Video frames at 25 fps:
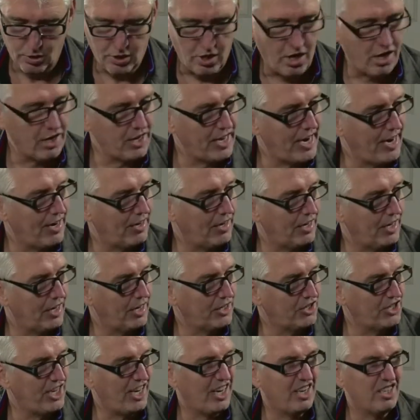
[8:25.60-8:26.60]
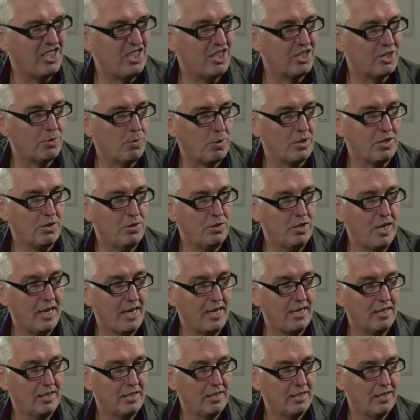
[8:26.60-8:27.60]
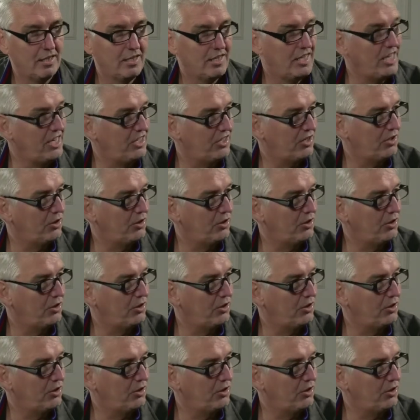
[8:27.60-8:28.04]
are their challenges? What do they need